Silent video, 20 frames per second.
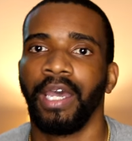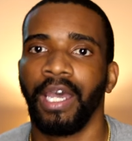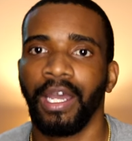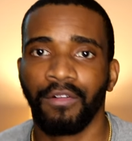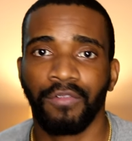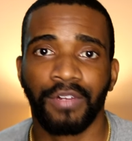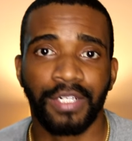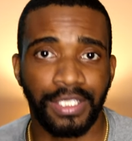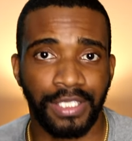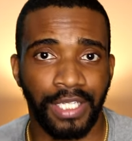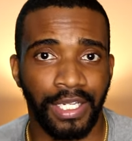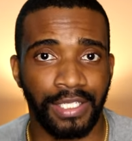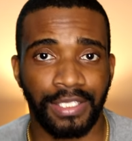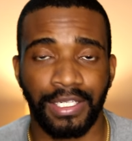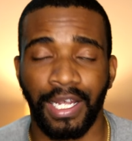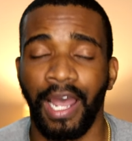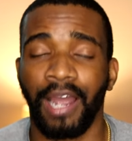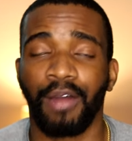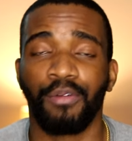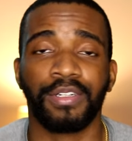ever since
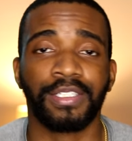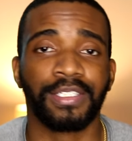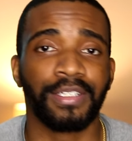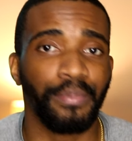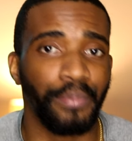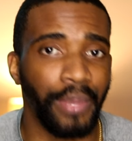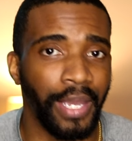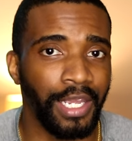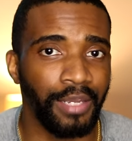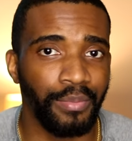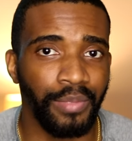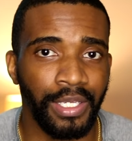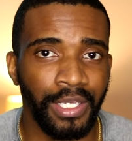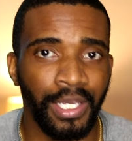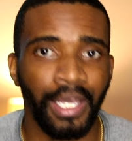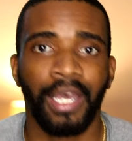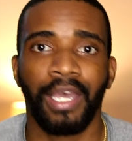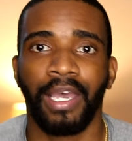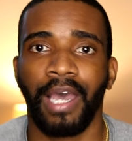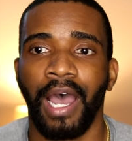I was a baby.
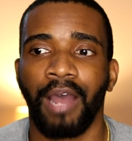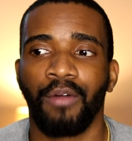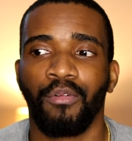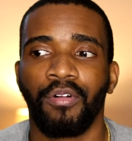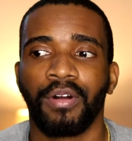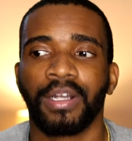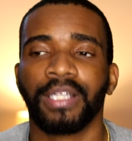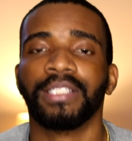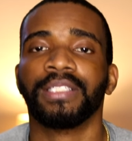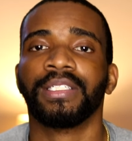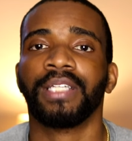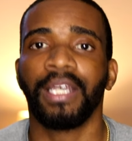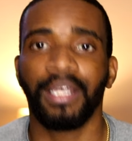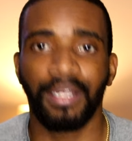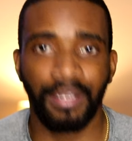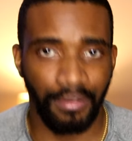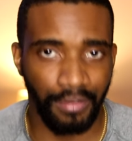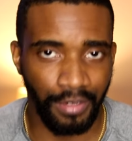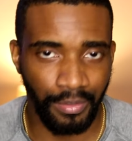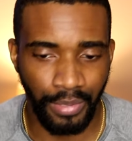I will
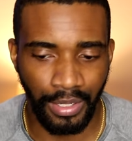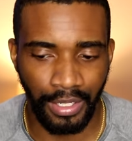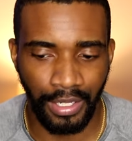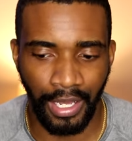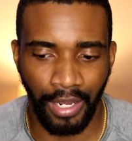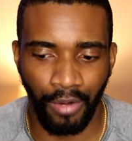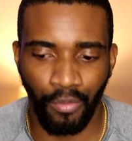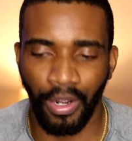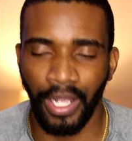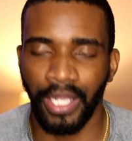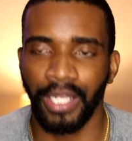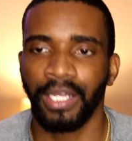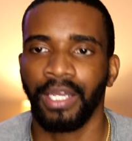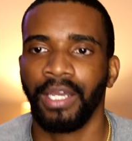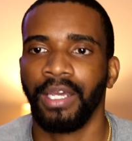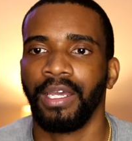continue to be that way.